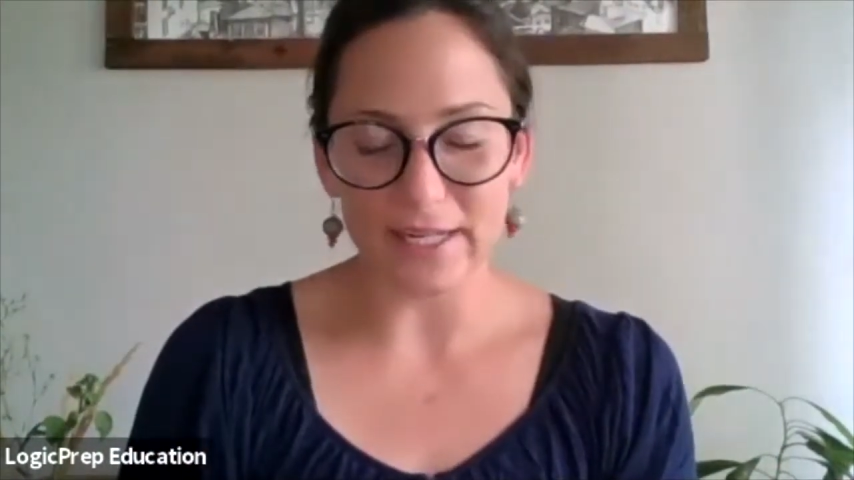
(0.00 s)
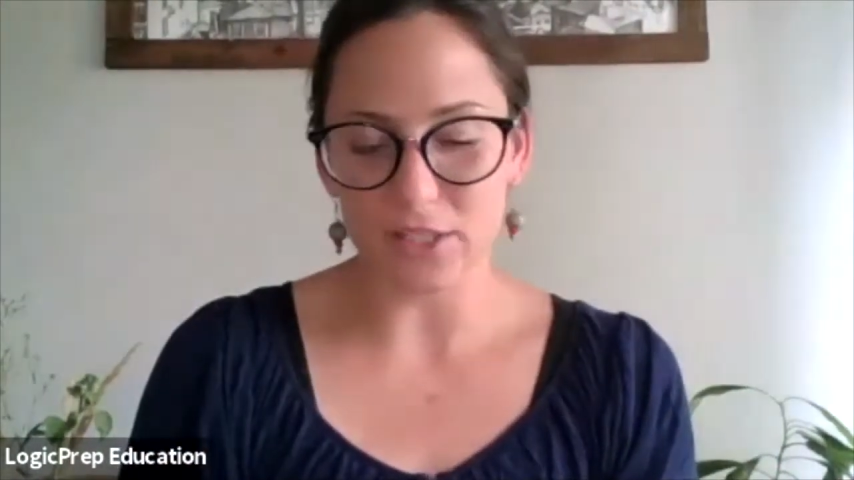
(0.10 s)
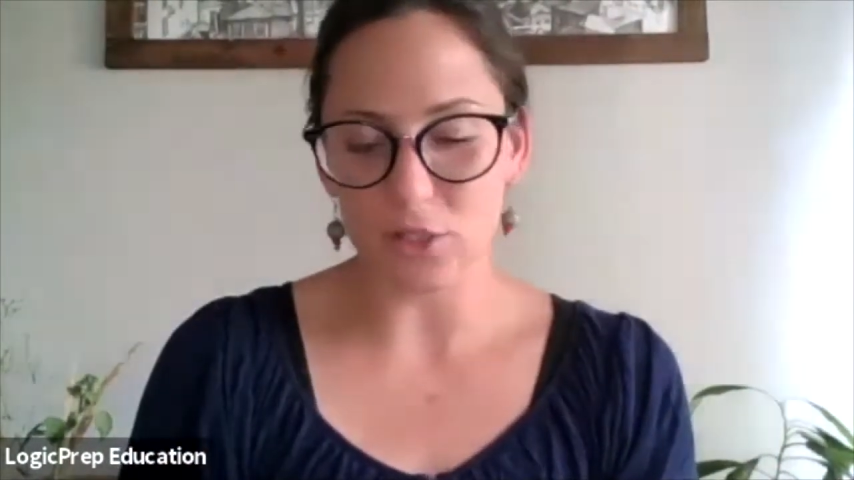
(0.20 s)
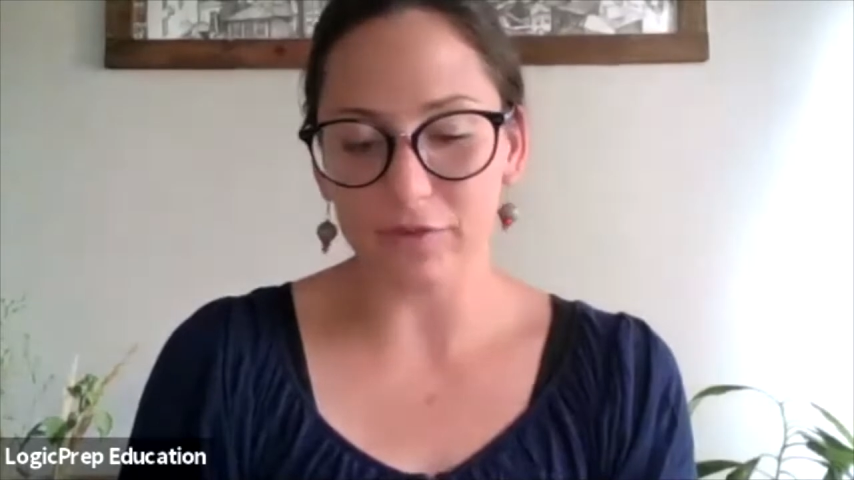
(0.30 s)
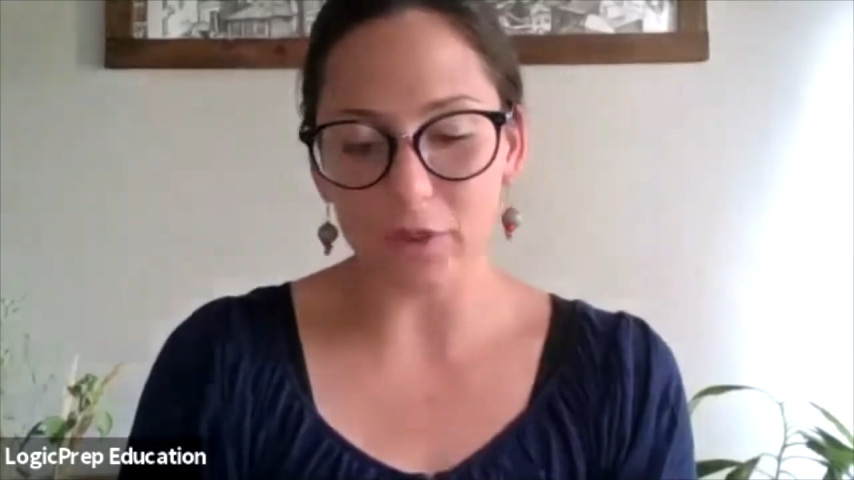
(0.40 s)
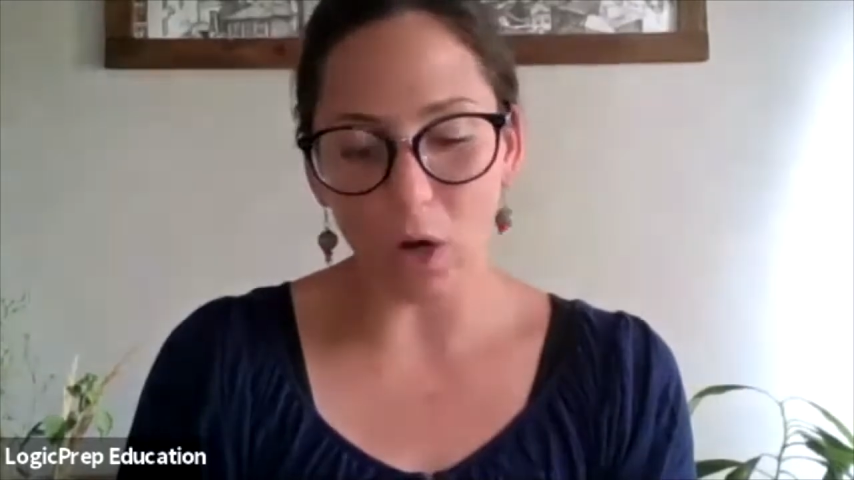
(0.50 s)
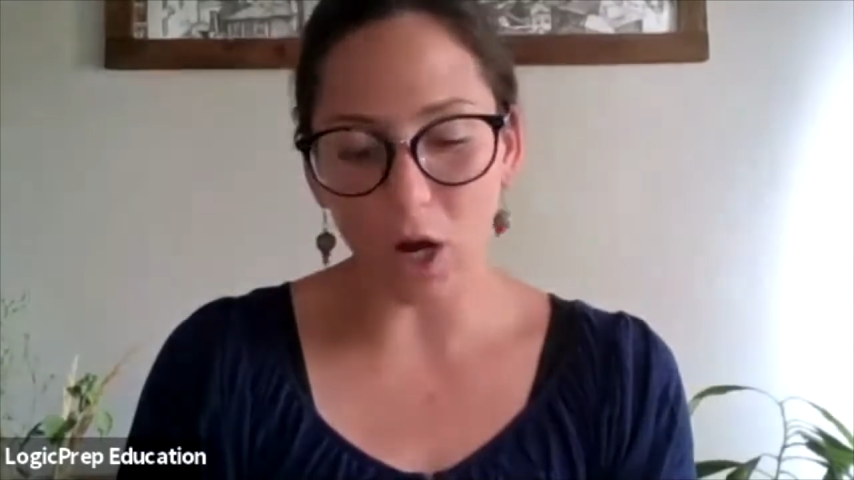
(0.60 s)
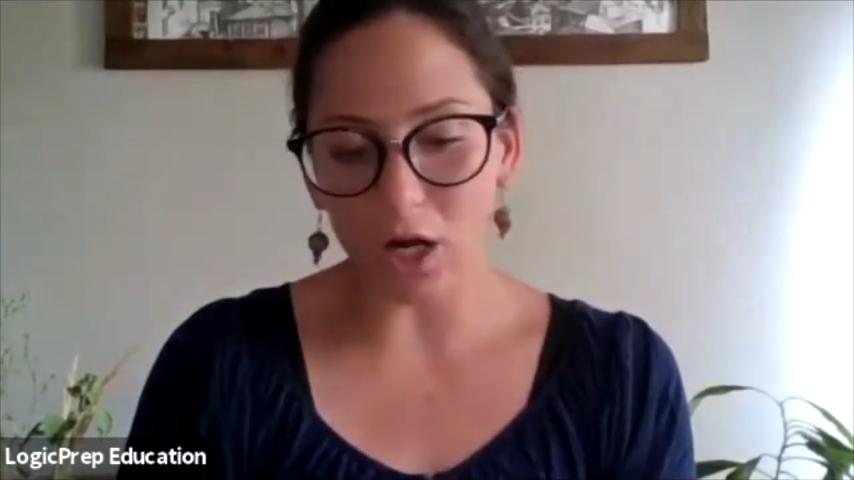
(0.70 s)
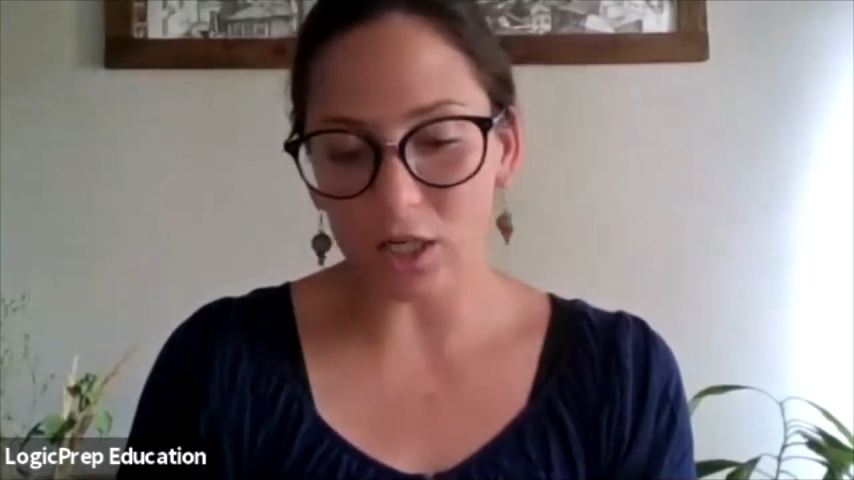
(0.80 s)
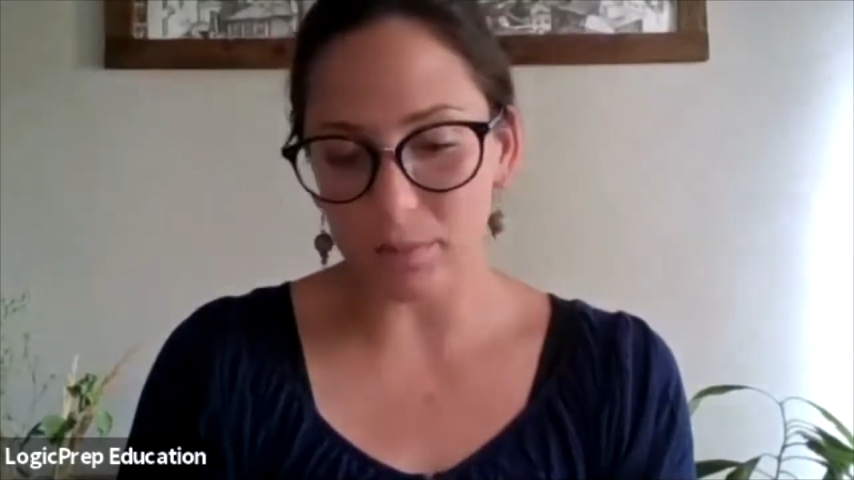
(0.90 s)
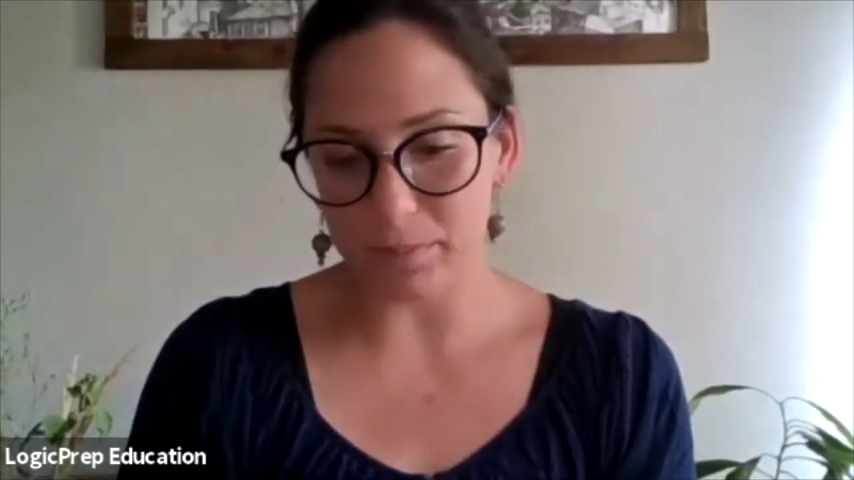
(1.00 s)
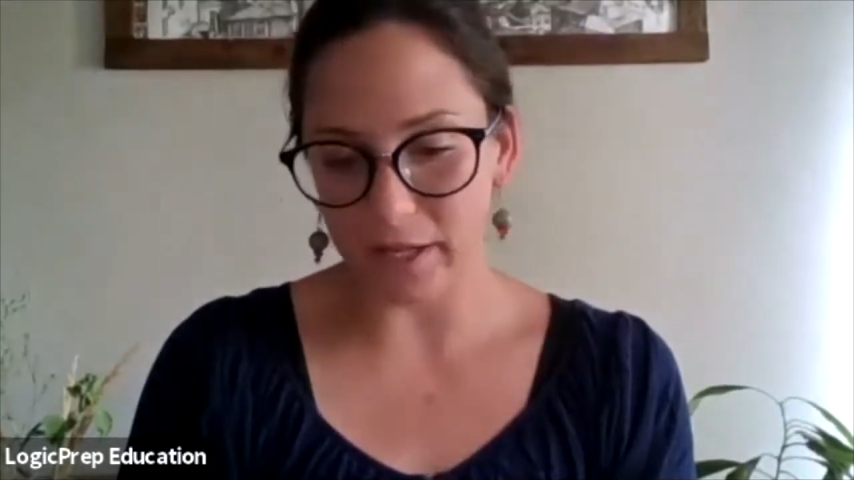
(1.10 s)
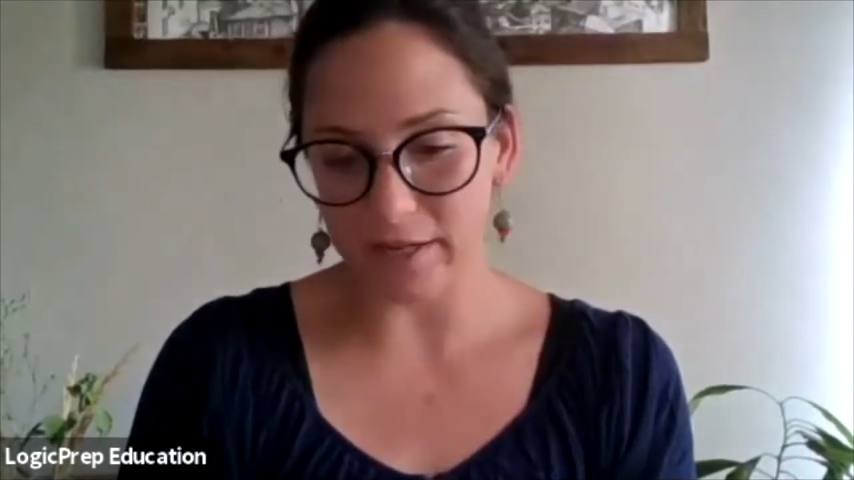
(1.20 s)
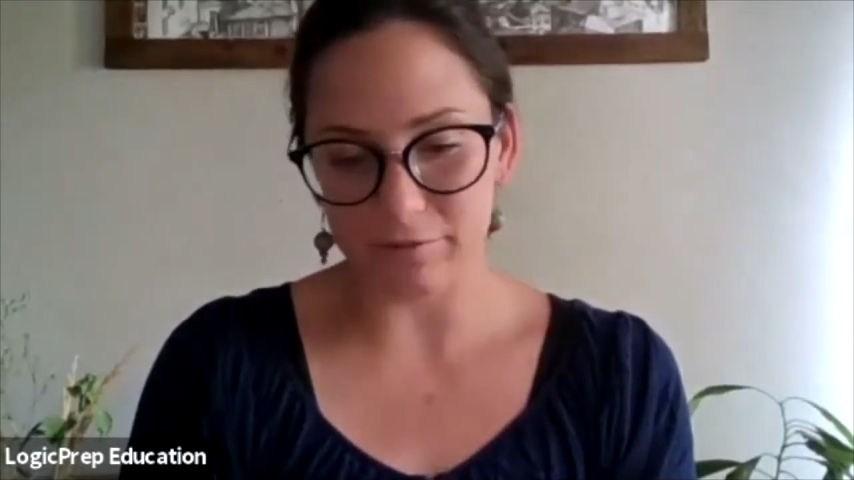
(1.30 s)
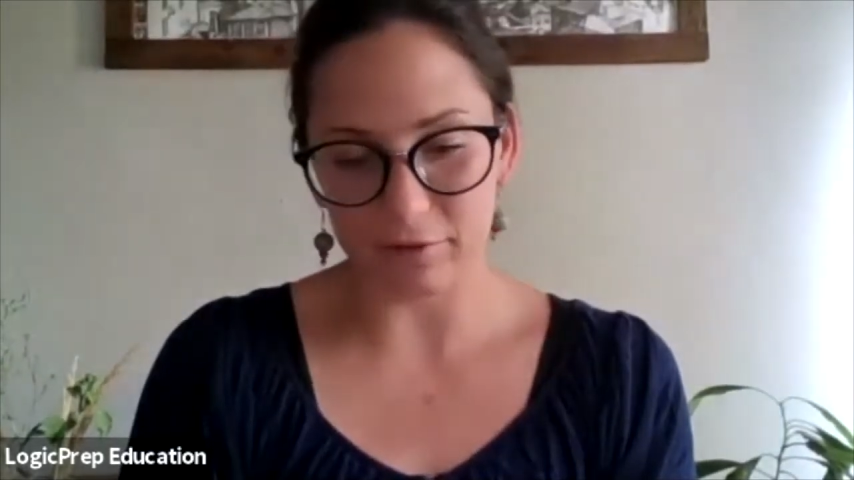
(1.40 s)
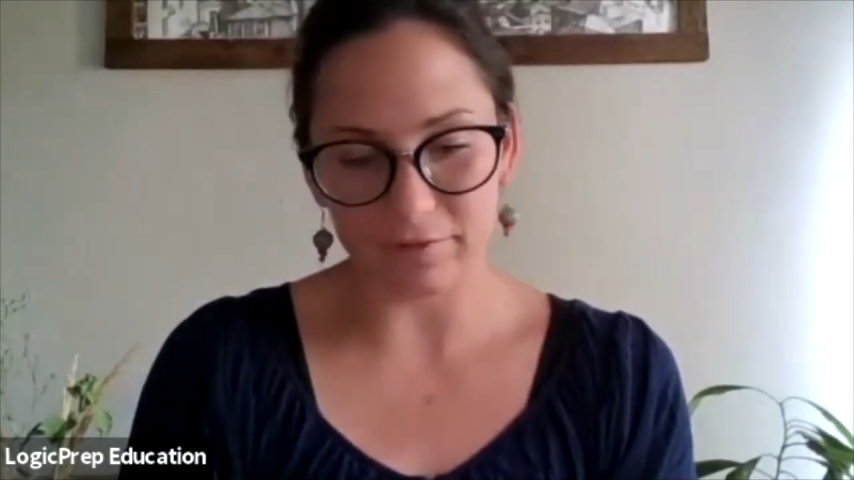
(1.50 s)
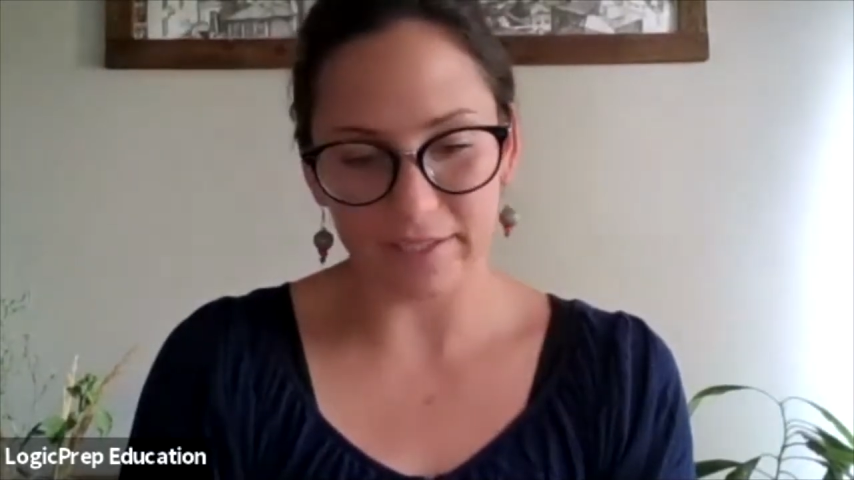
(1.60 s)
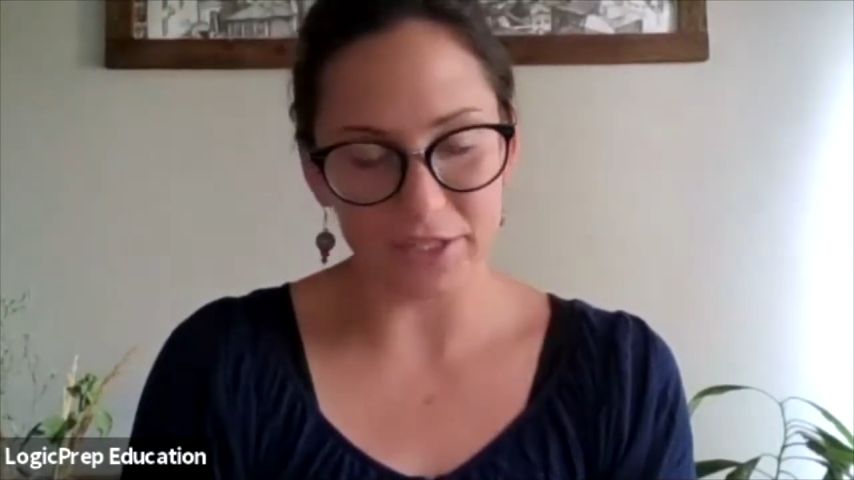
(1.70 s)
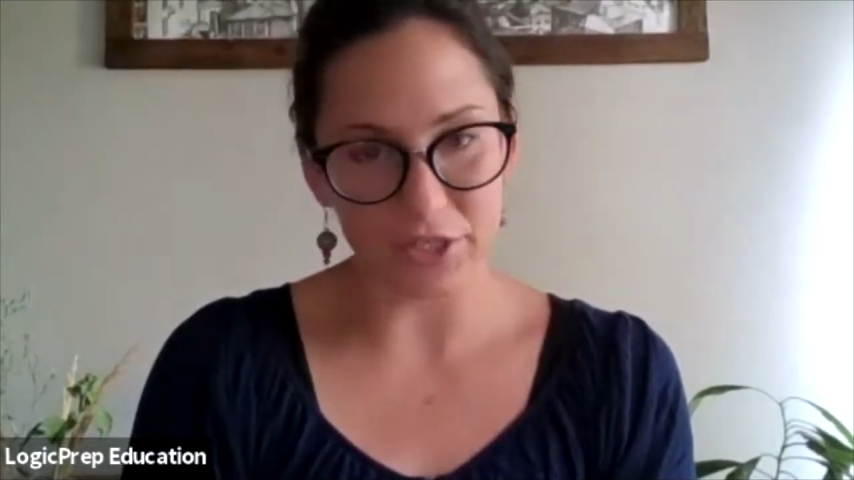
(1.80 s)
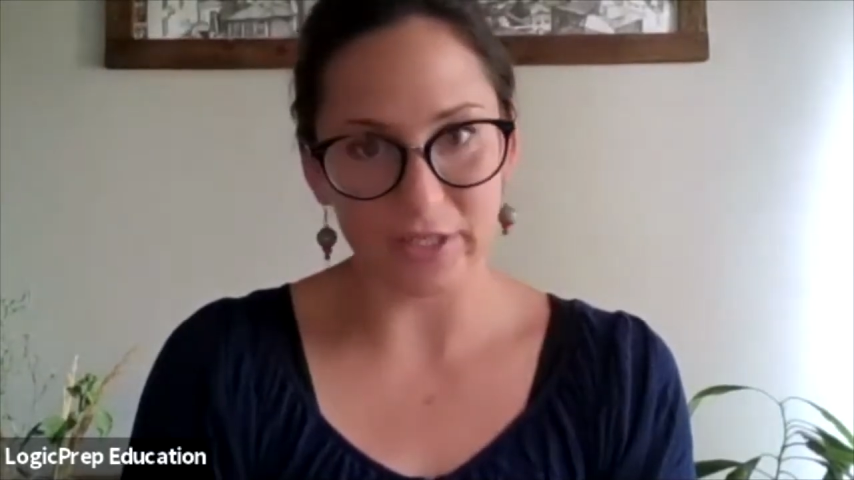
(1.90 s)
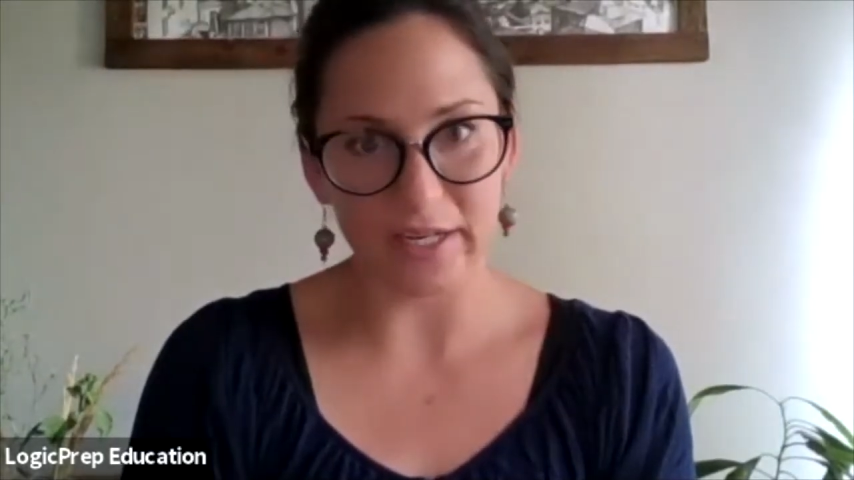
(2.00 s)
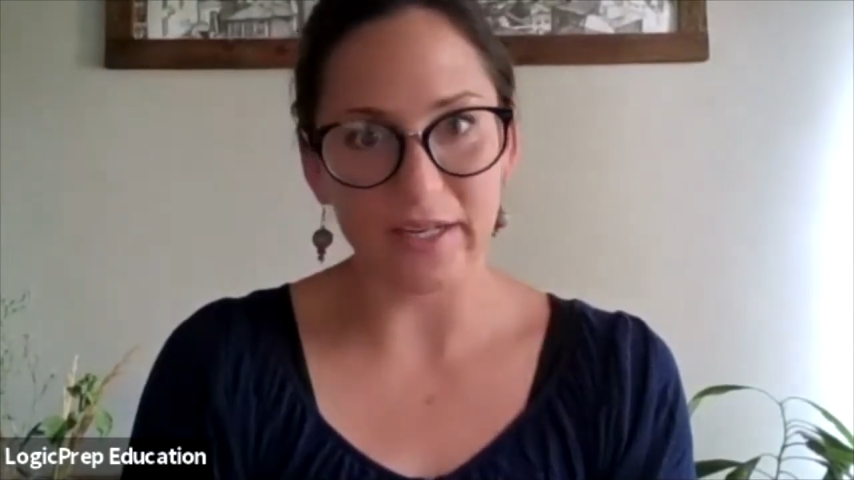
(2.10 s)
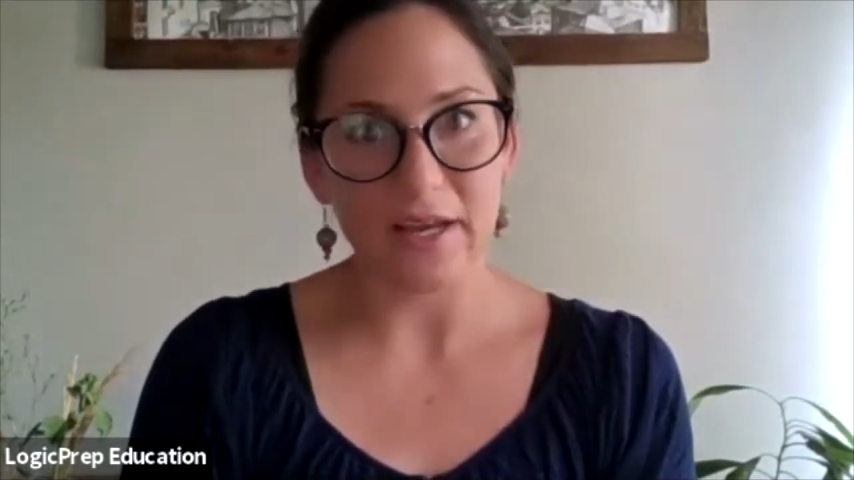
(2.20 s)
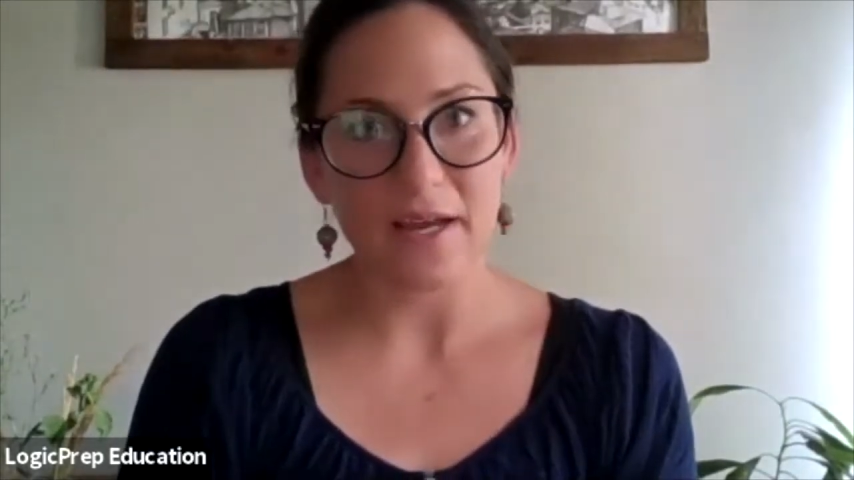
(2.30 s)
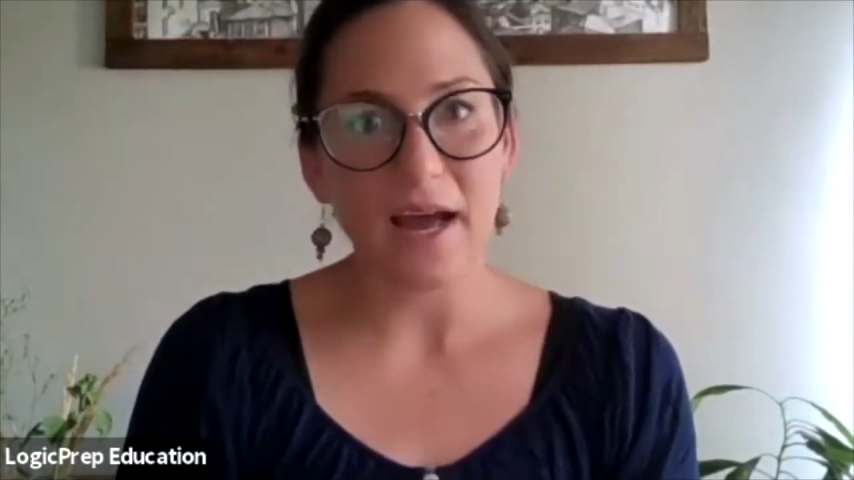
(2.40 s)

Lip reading: And so if you are applying for financial aid,